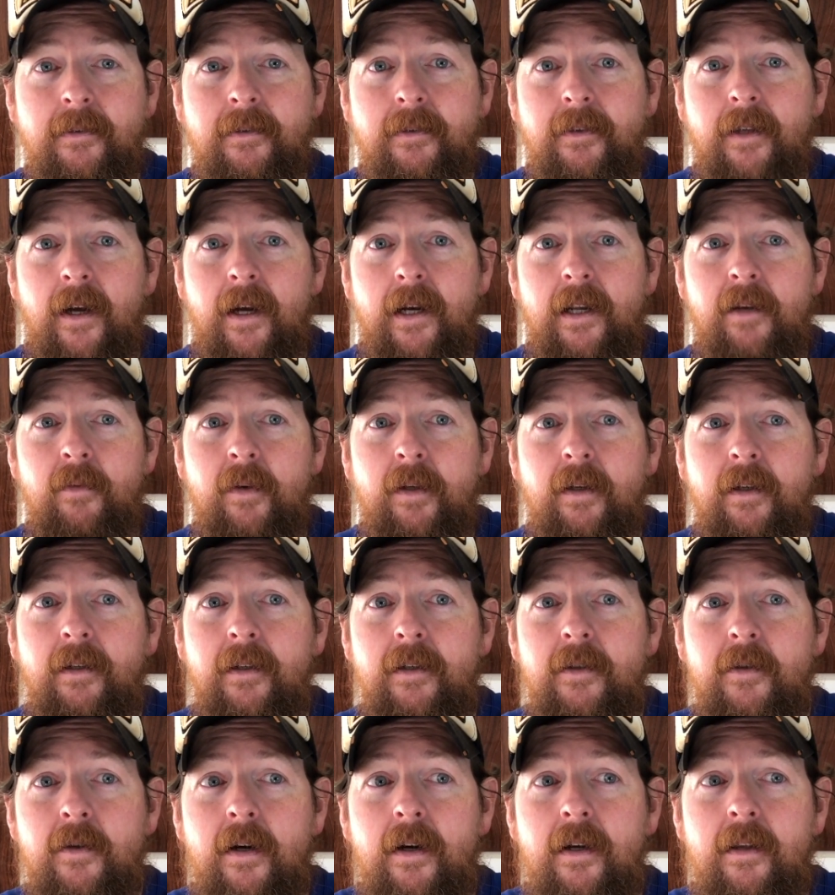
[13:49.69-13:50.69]
Not even gonna
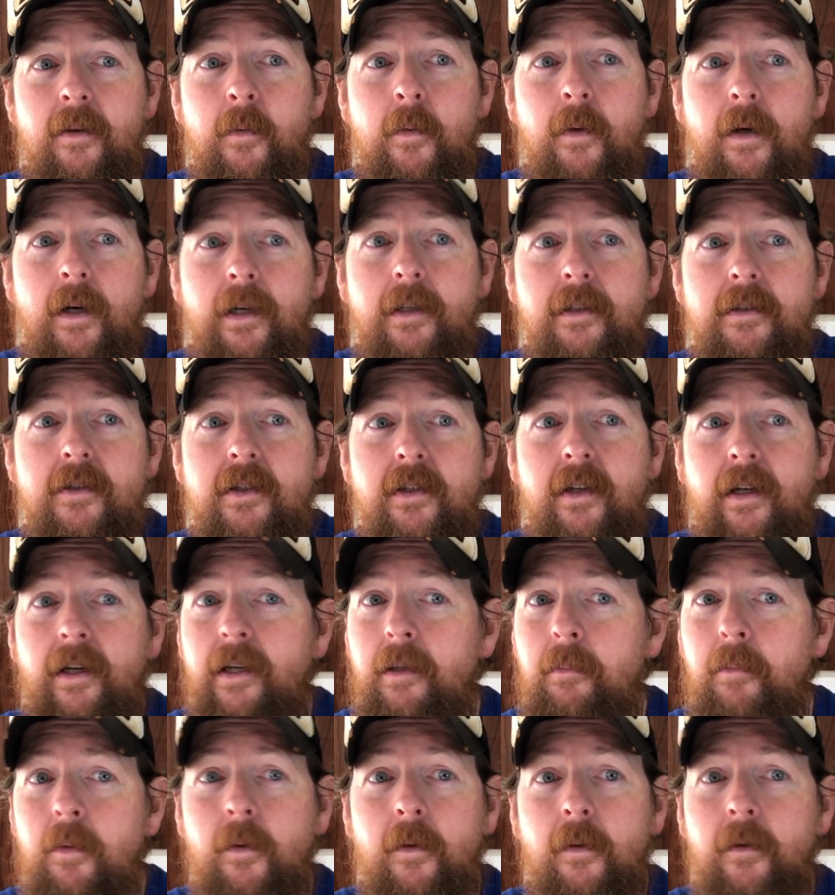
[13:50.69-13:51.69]
try to watch
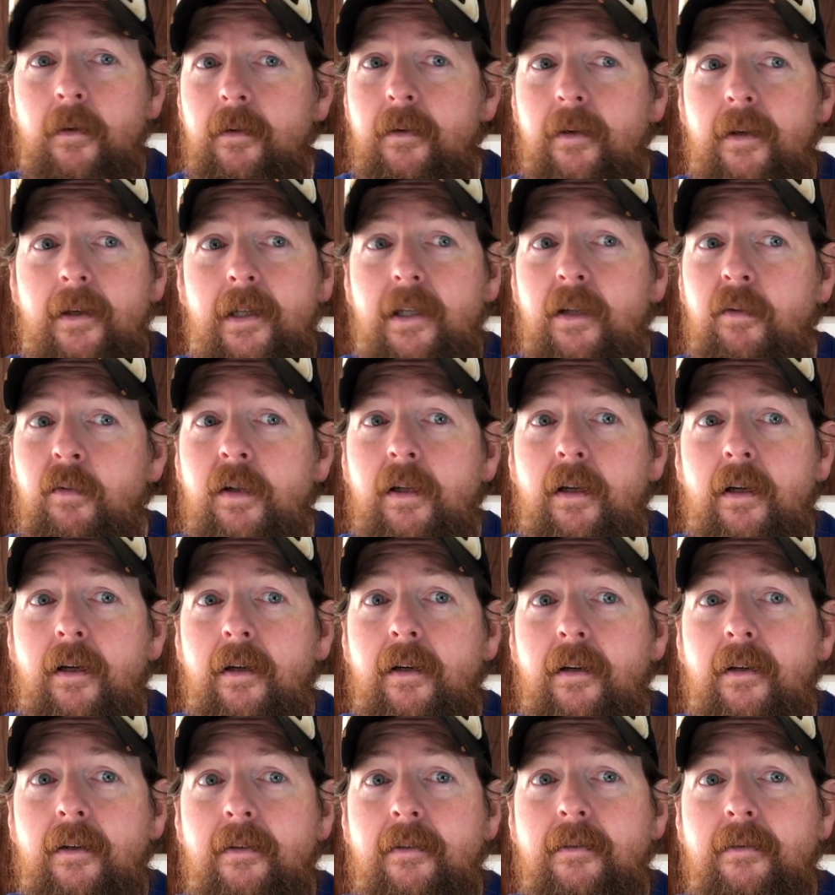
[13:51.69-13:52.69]
anymore, not even
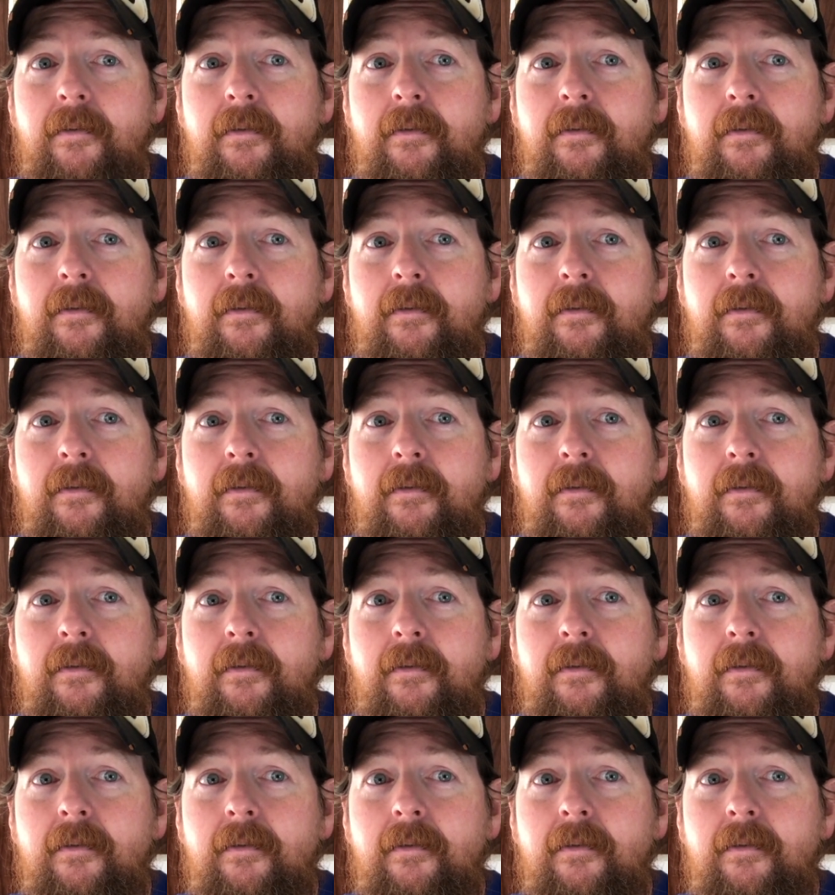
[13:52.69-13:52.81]
gonna.